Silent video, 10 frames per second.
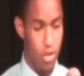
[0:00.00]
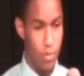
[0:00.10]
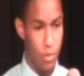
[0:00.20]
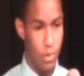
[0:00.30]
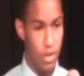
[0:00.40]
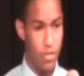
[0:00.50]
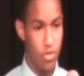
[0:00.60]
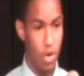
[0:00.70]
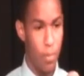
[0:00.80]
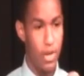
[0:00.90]
them to believe
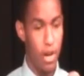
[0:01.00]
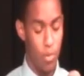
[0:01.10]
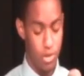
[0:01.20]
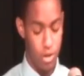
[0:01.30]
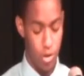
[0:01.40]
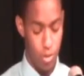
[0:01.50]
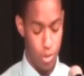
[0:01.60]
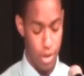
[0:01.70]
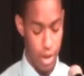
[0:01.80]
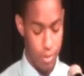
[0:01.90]
that dropping out was their
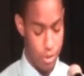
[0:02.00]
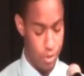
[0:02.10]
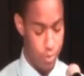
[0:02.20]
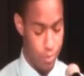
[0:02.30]
only option.